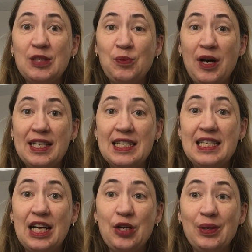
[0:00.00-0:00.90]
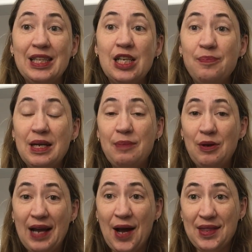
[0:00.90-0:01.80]
wanted to tell you a little bit
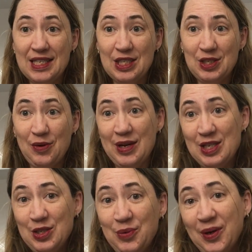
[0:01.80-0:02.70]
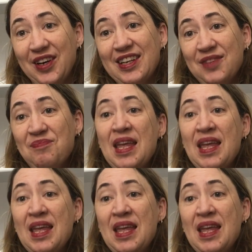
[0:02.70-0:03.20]
about how this is going to work.